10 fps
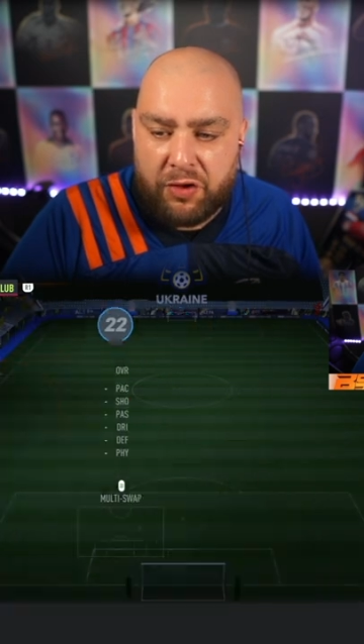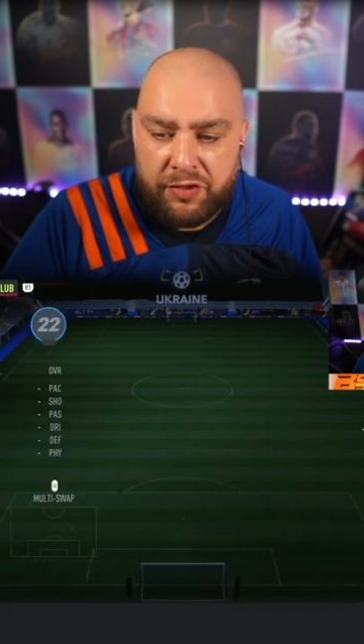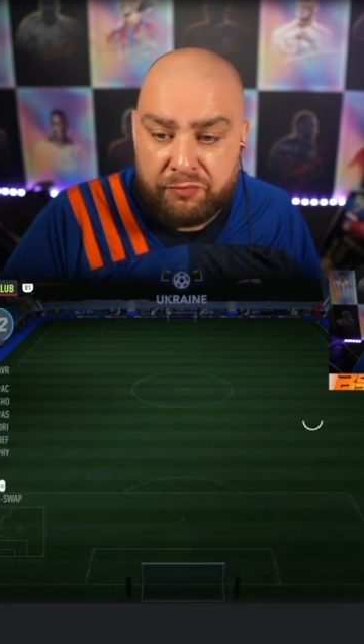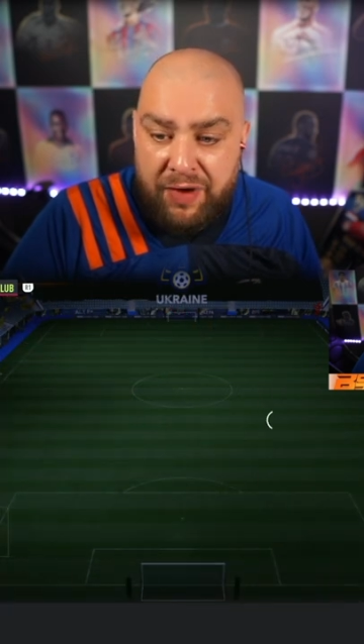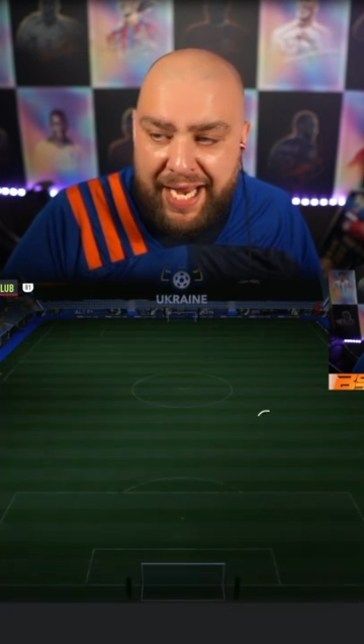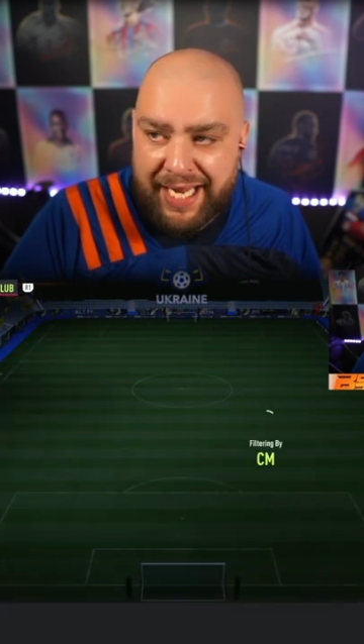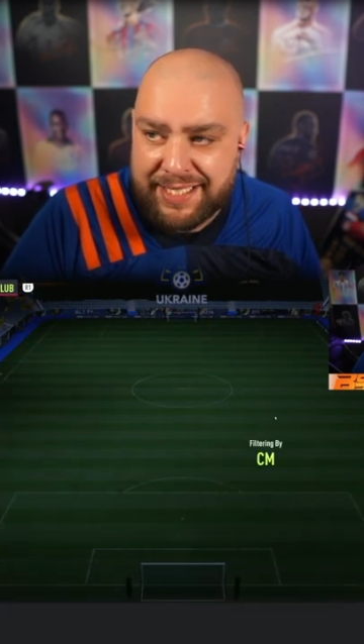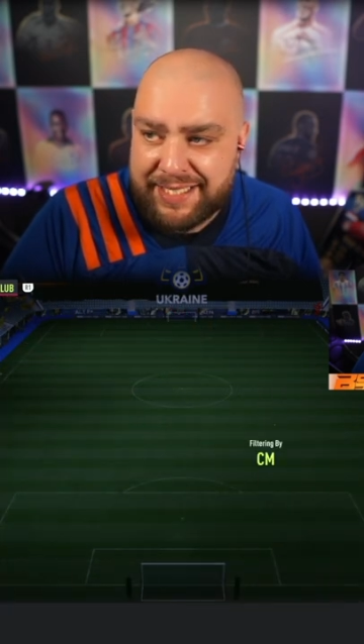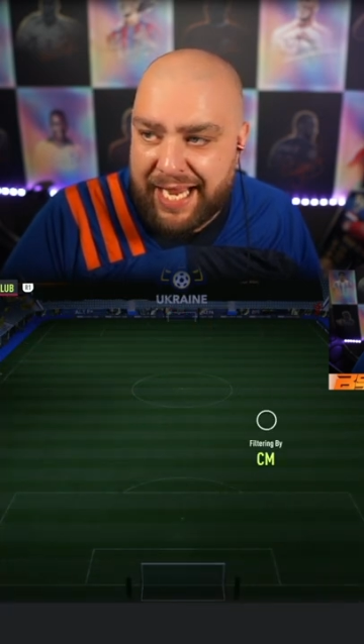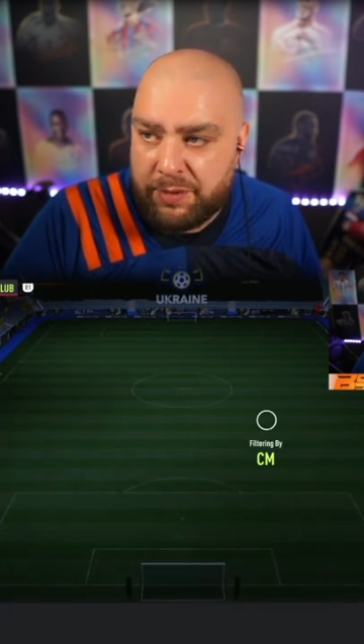On the
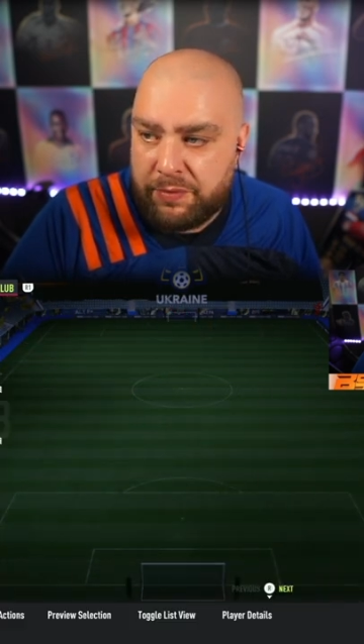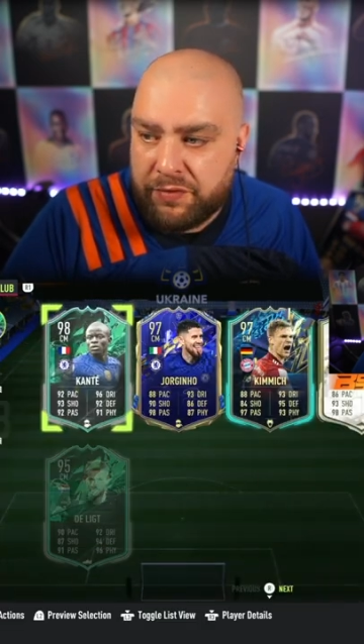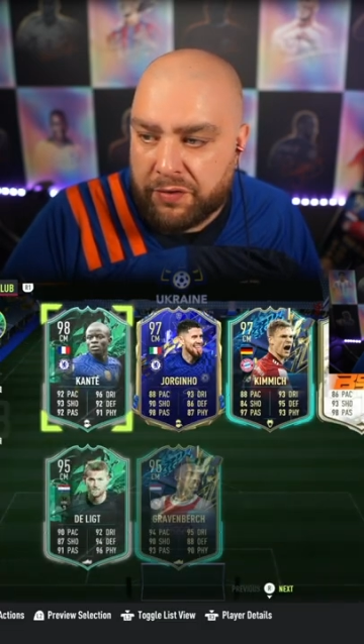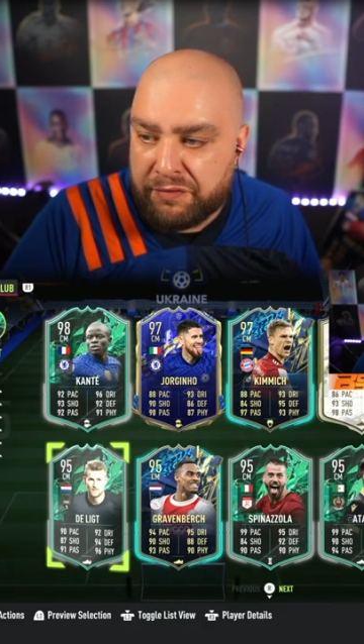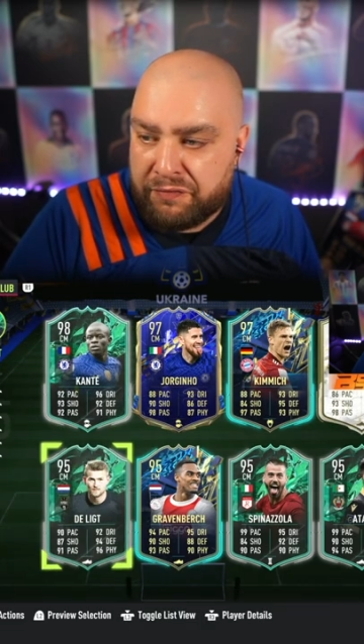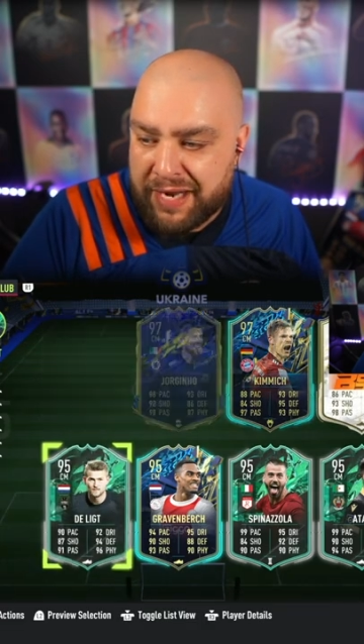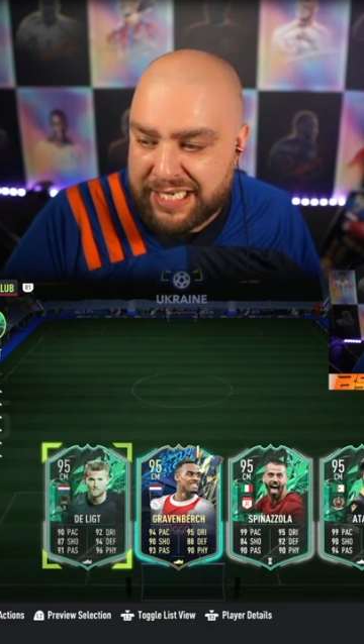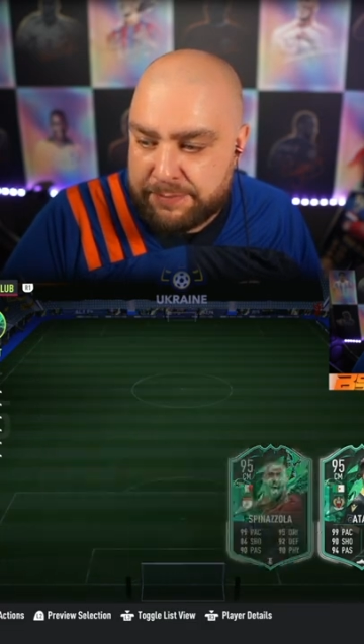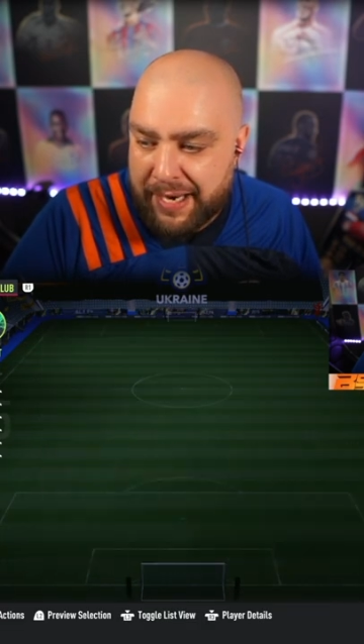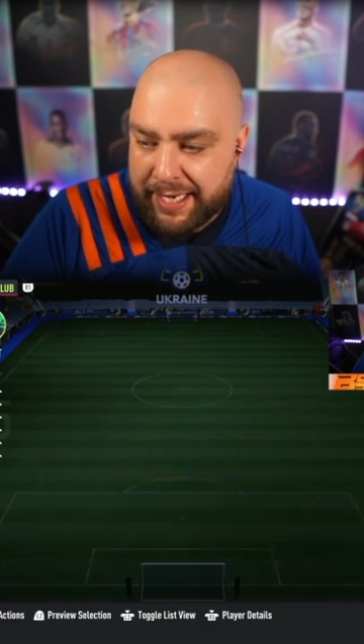right-hand side, we've got the
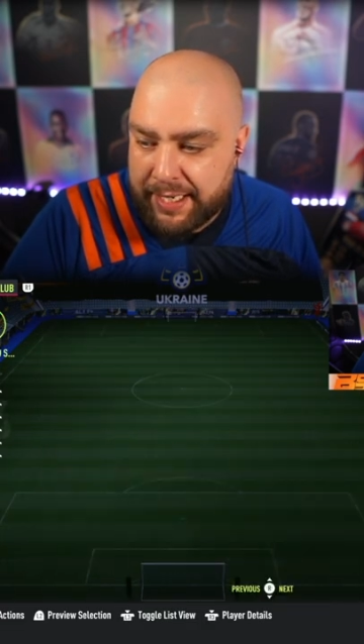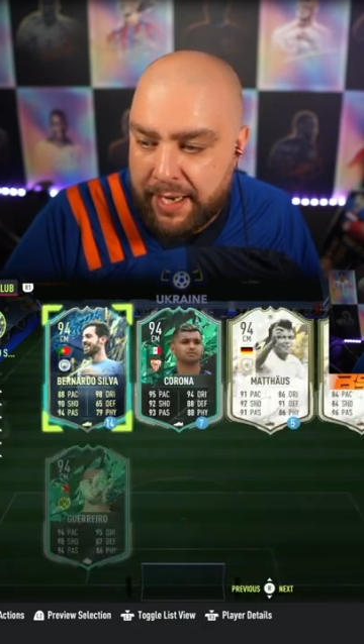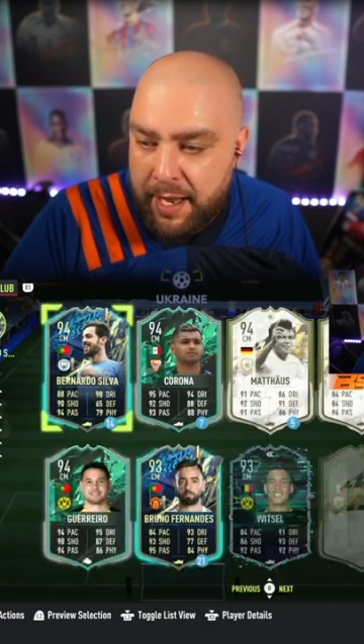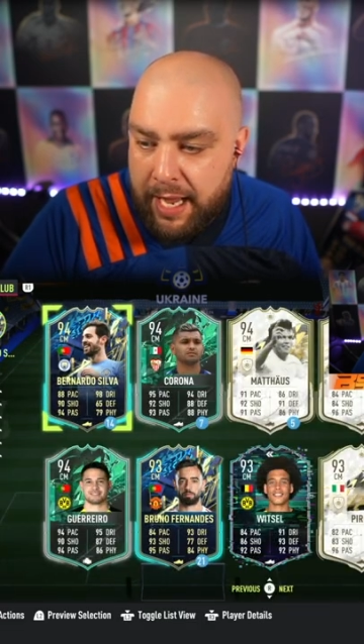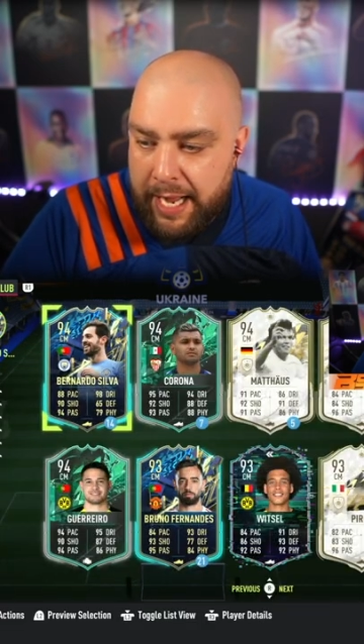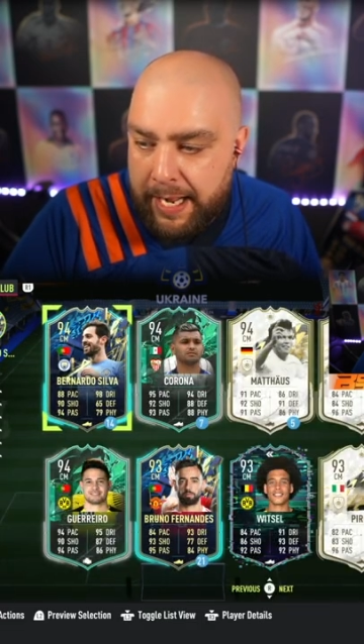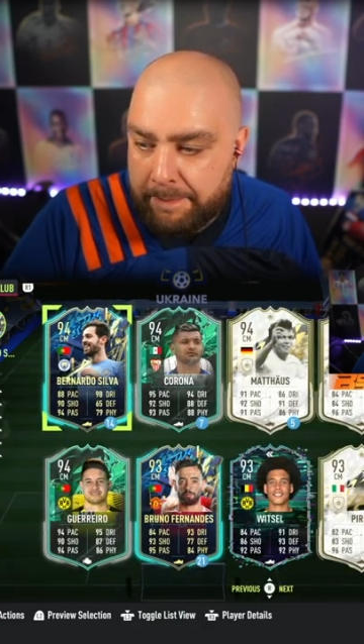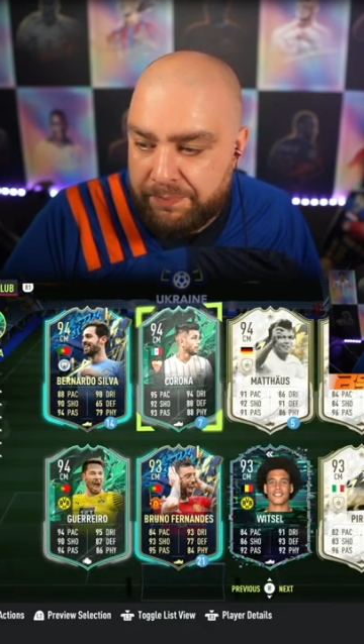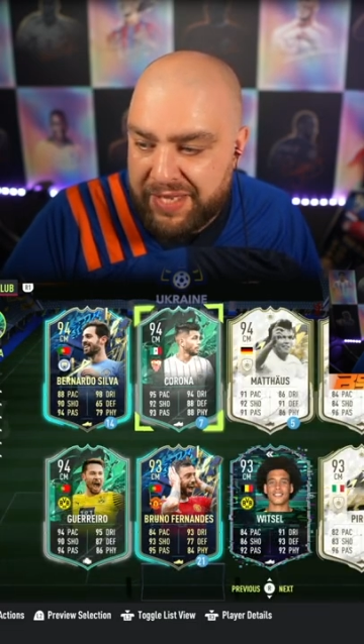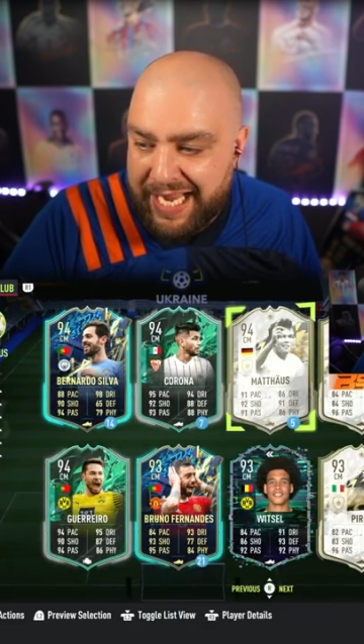flashback
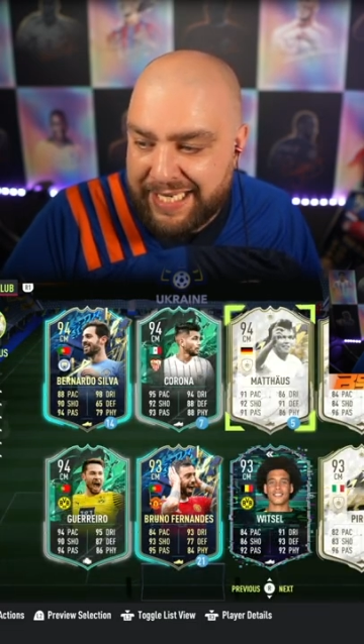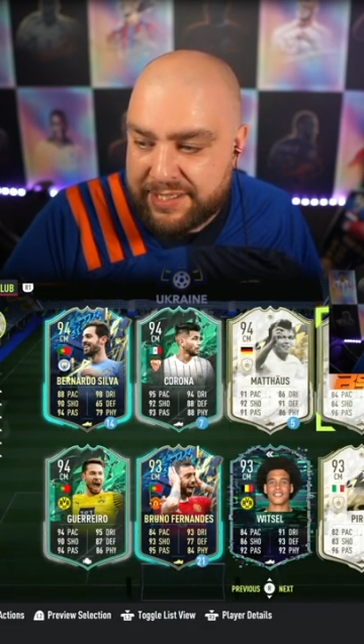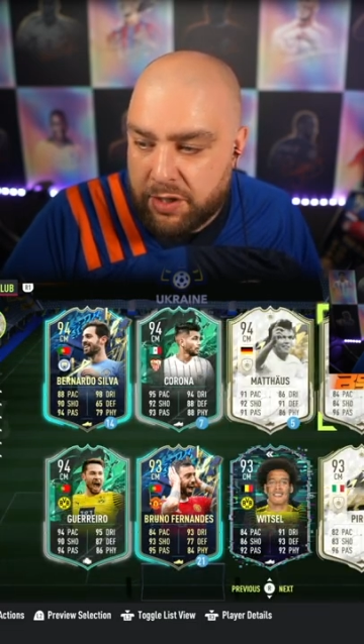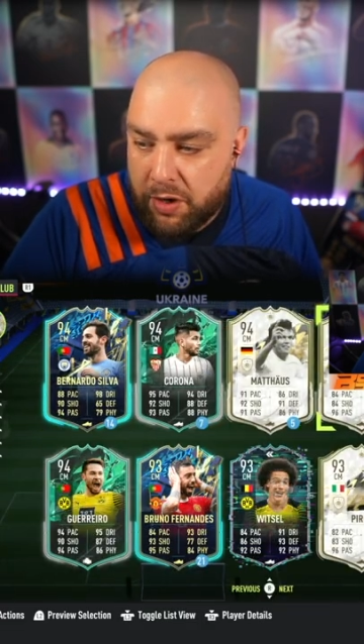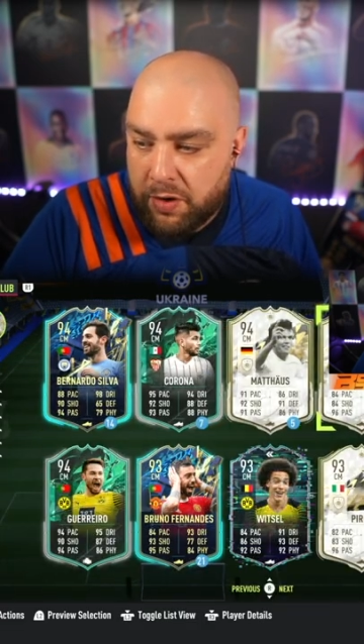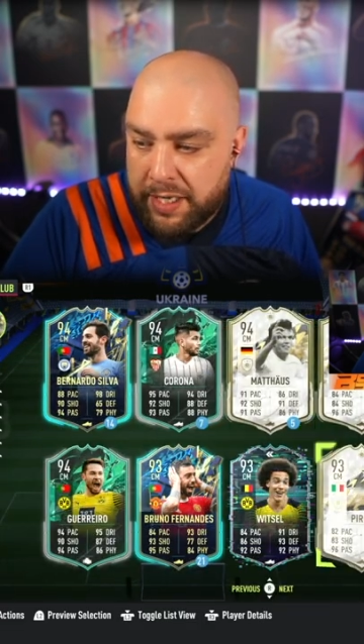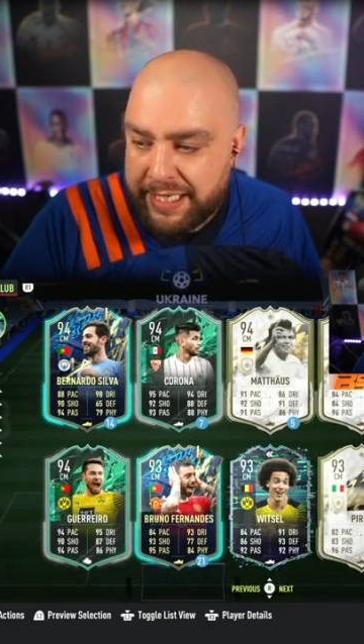um, Isco,